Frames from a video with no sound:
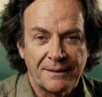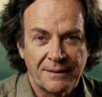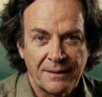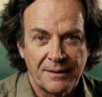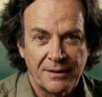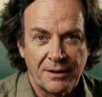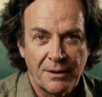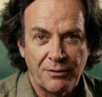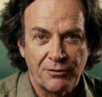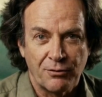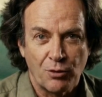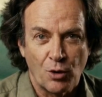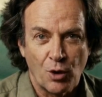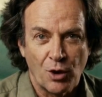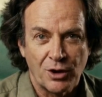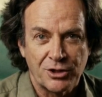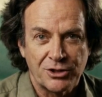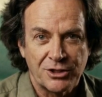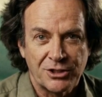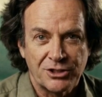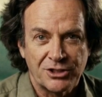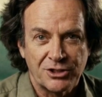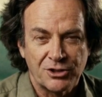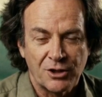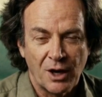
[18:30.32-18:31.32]
The
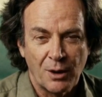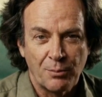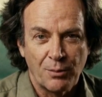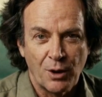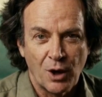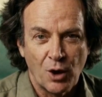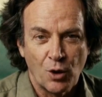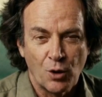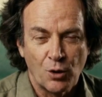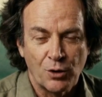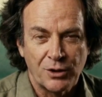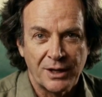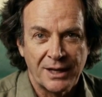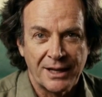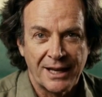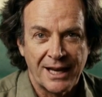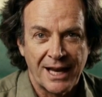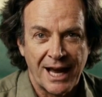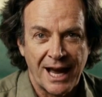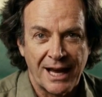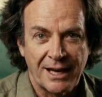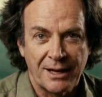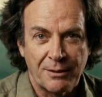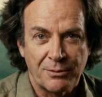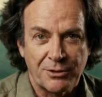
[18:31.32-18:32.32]
forces stop holding the
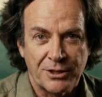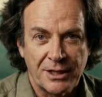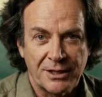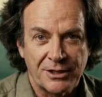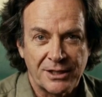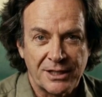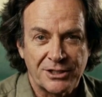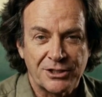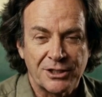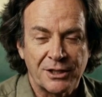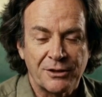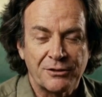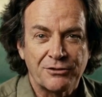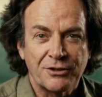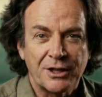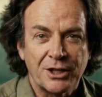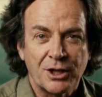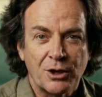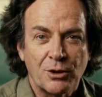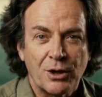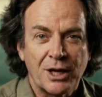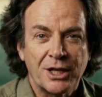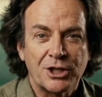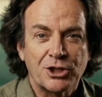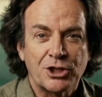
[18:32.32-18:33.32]
atoms in this
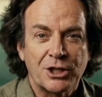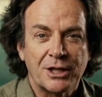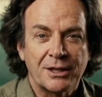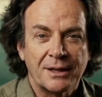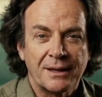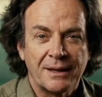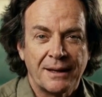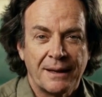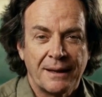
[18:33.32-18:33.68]
configuration.